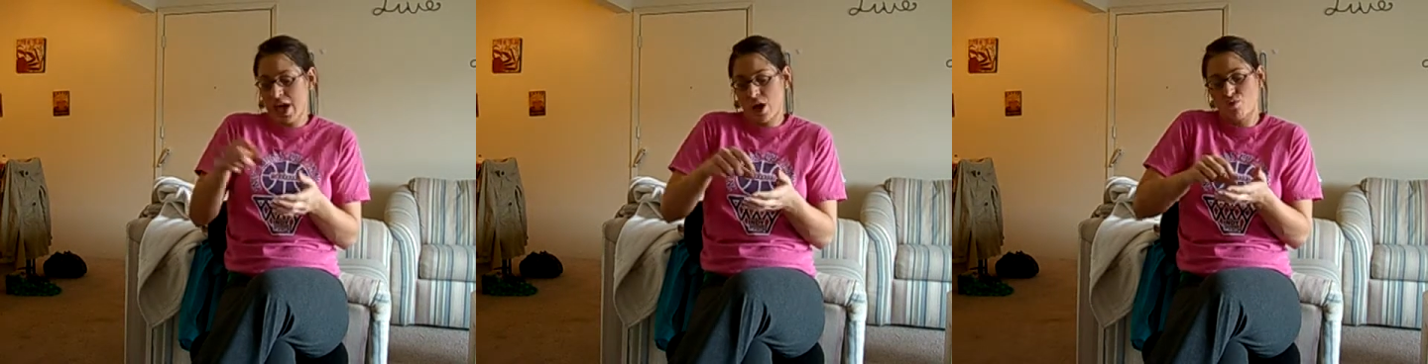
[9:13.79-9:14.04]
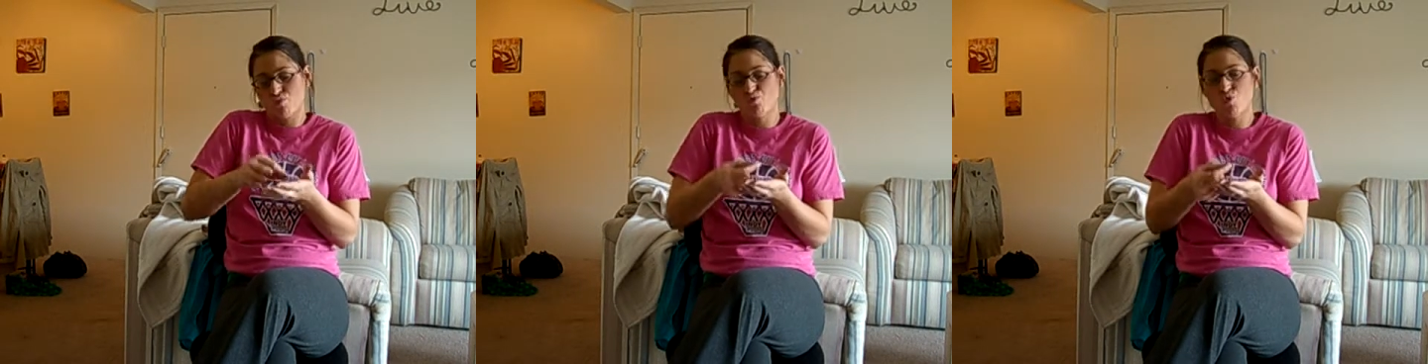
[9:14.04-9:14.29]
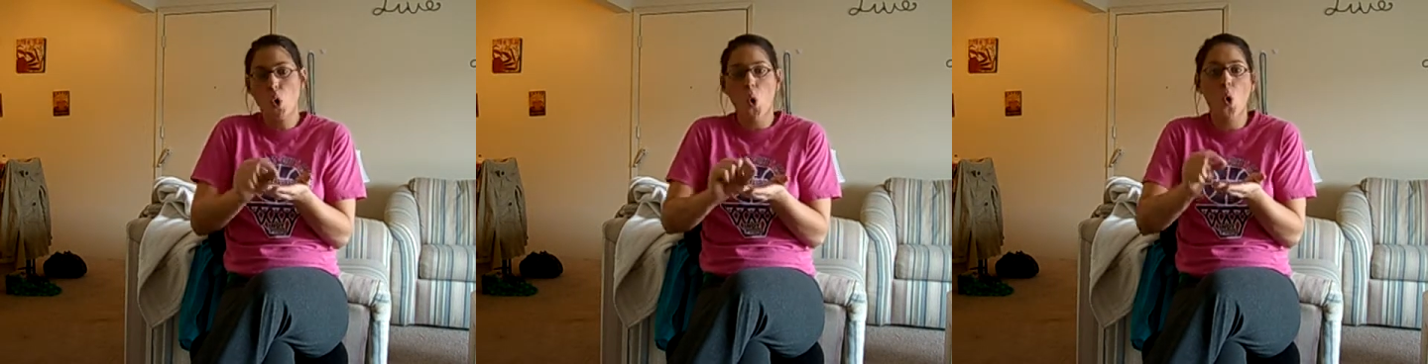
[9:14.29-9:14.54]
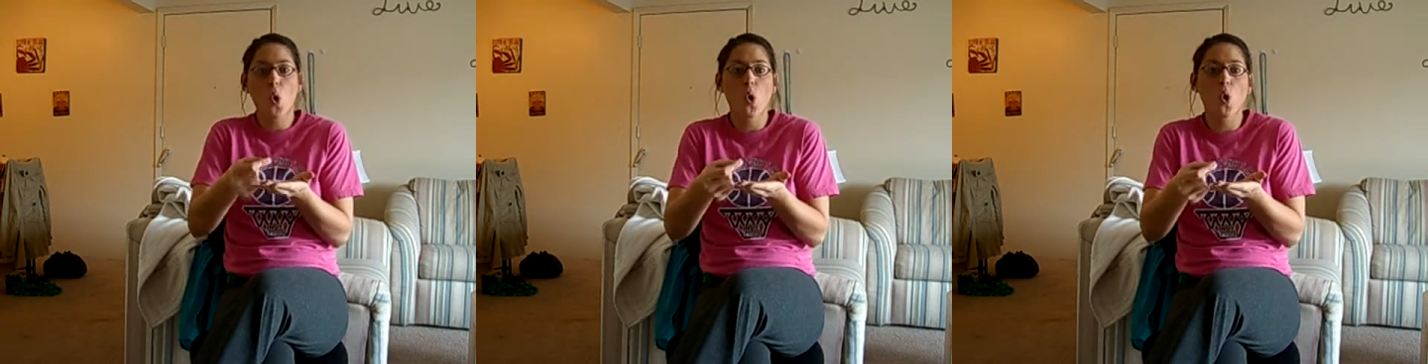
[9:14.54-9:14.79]
So they will
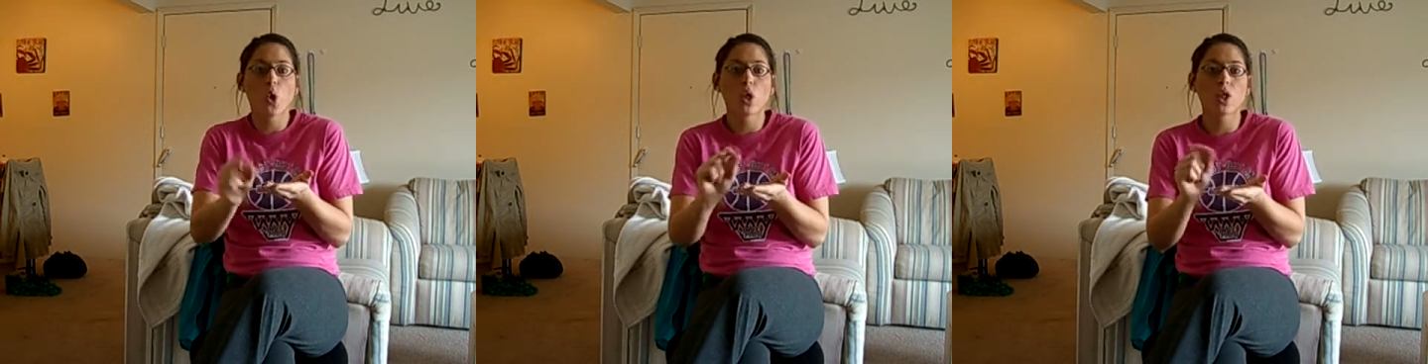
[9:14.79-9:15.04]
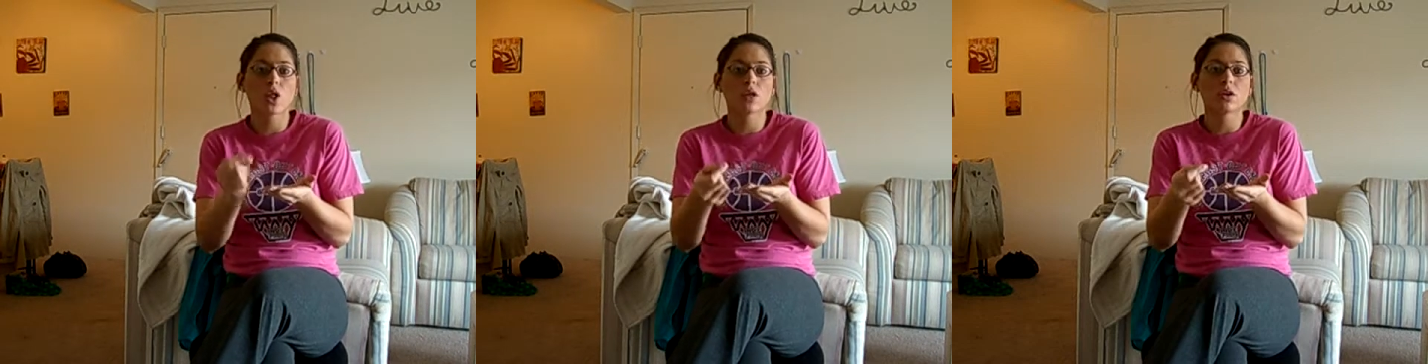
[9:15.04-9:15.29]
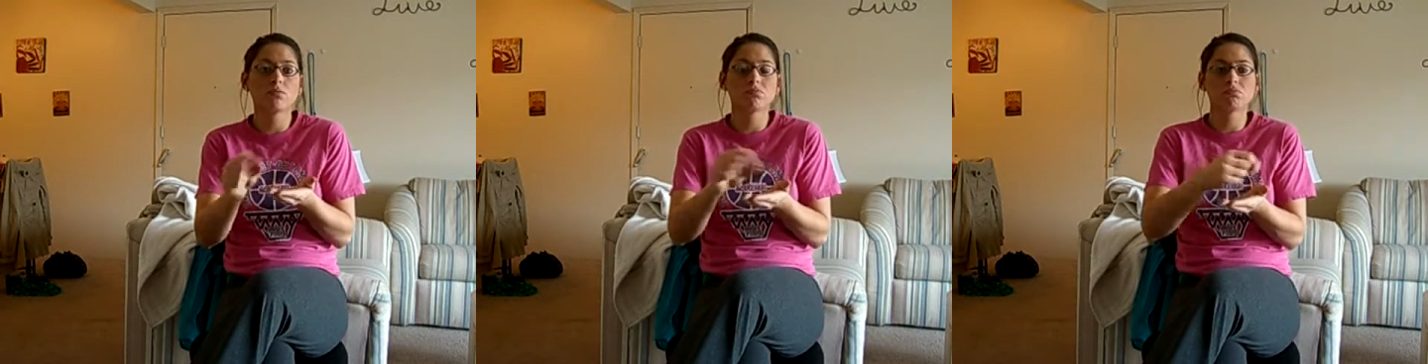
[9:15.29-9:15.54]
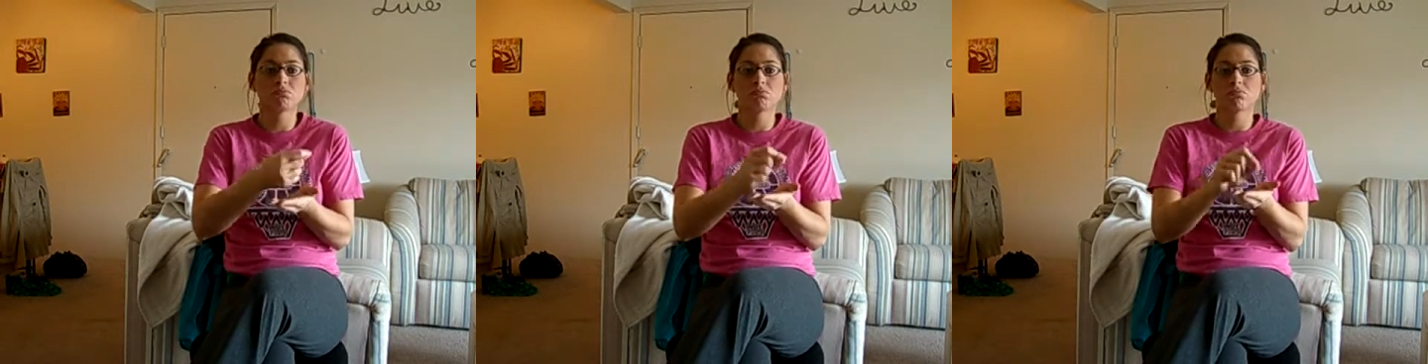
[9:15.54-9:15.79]
take the
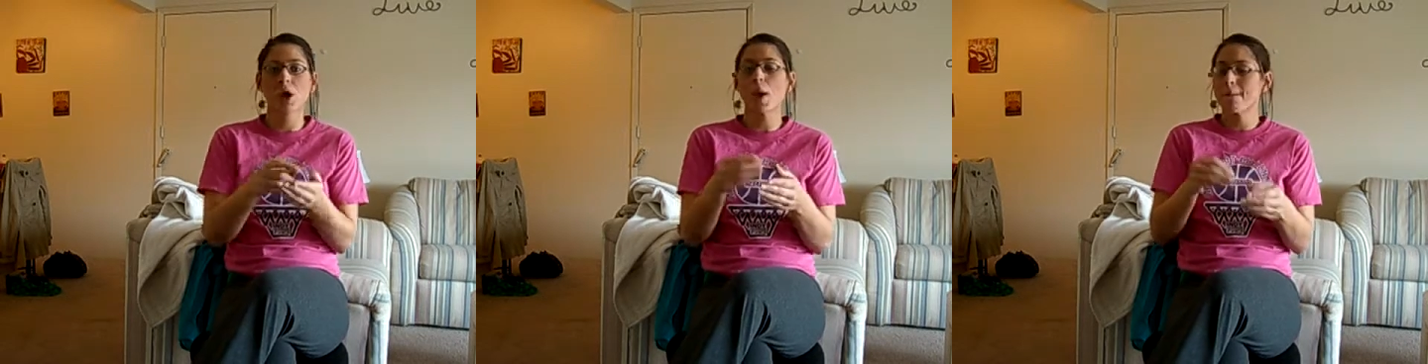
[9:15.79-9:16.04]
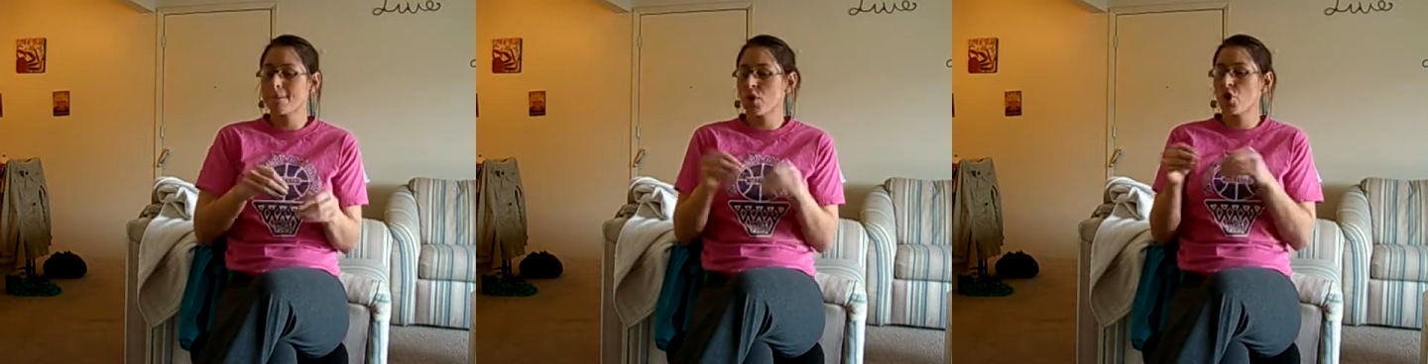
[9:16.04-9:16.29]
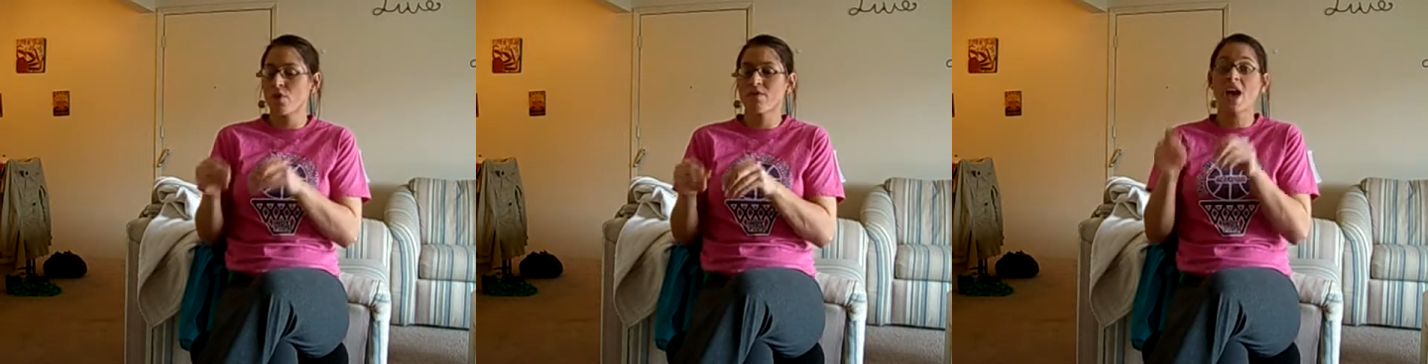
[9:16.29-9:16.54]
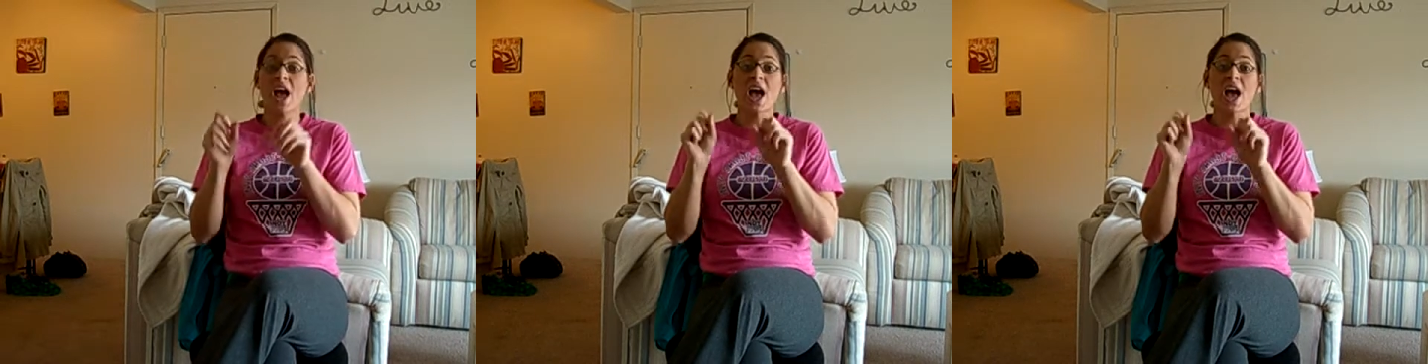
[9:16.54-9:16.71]
shape of their container